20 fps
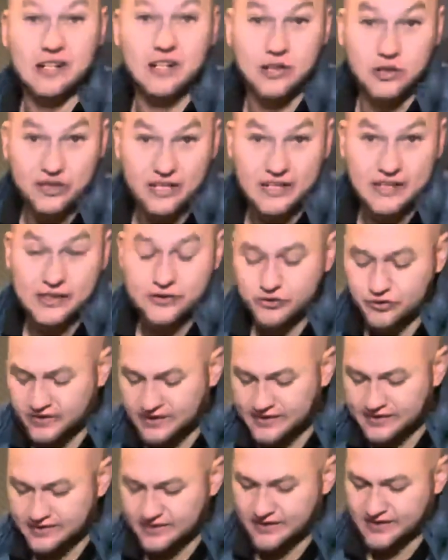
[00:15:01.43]
I ran into
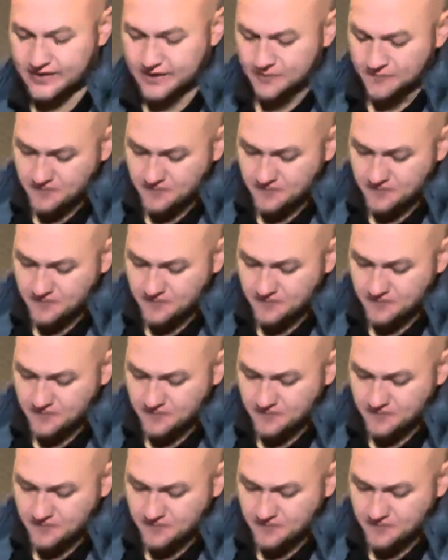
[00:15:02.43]
yesterday.